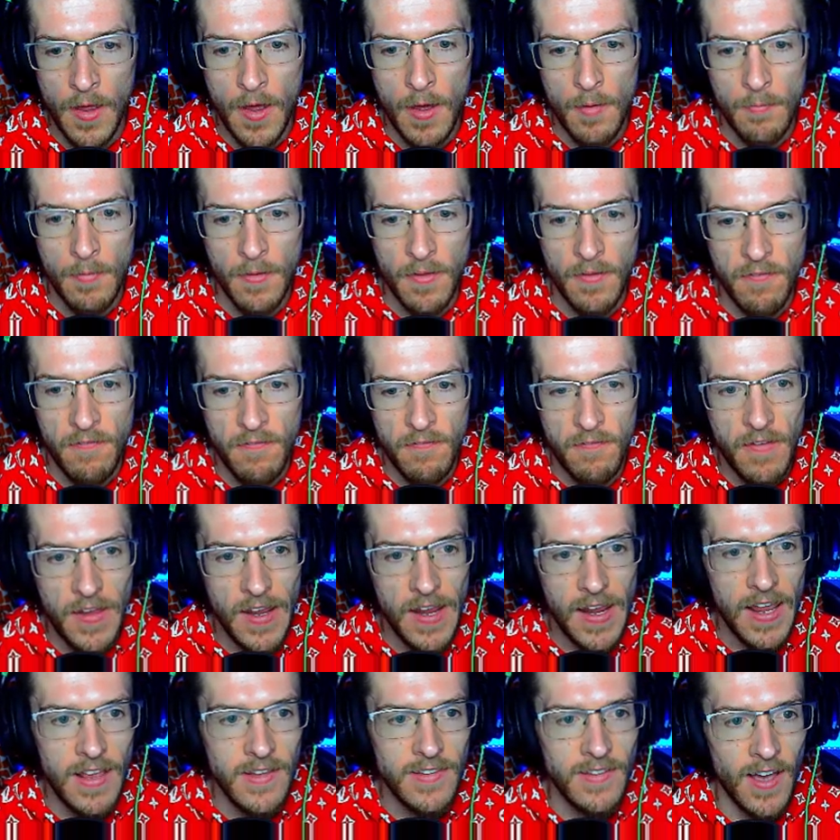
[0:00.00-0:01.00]
but the thing
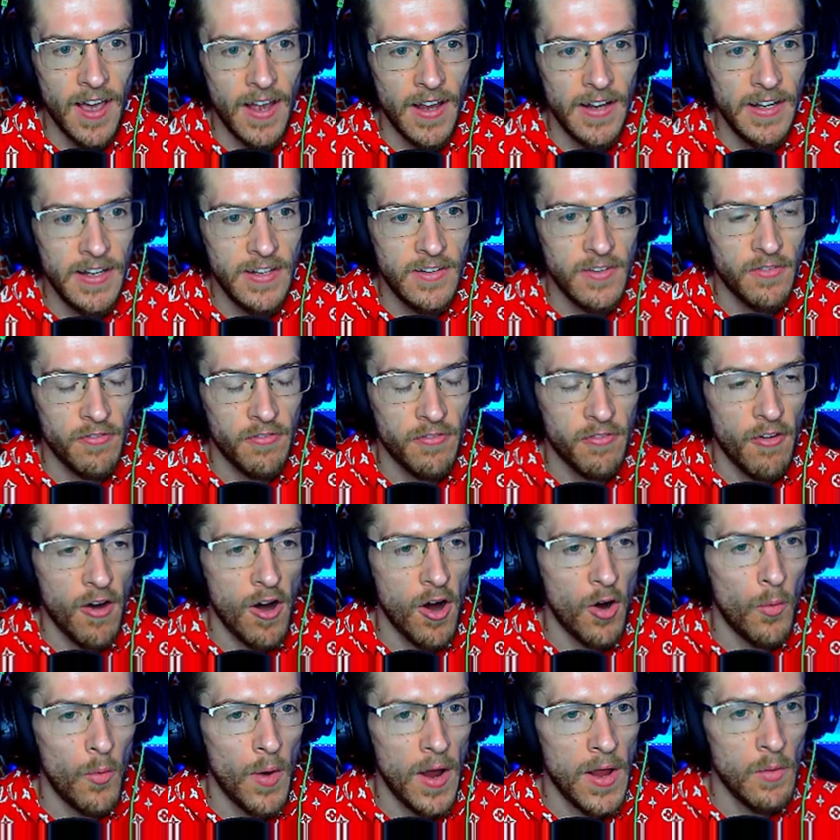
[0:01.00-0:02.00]
is I need to throw
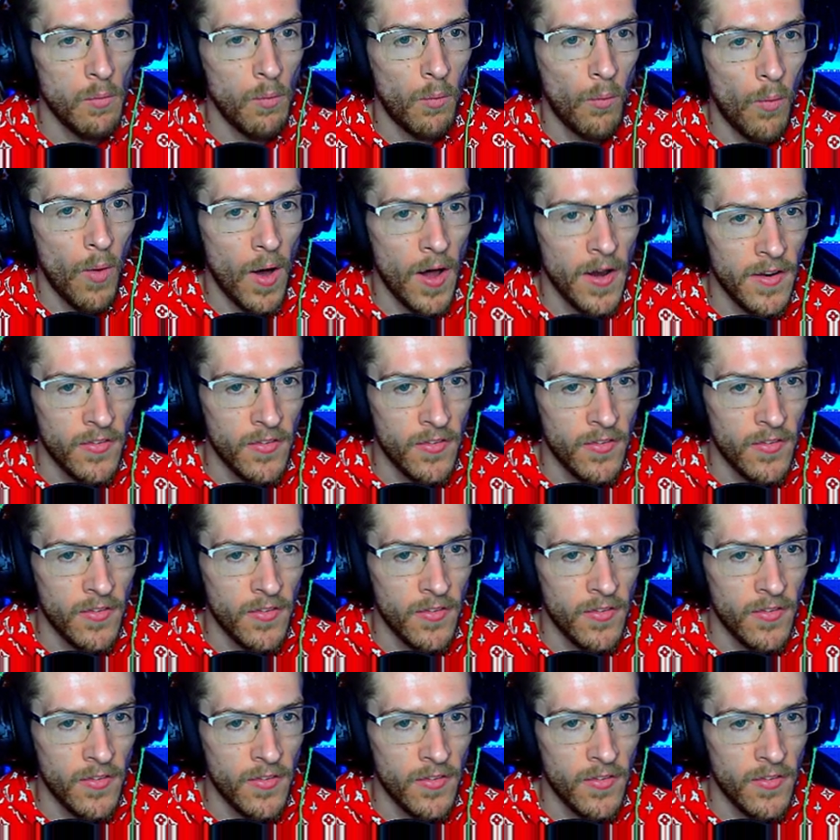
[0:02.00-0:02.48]
away one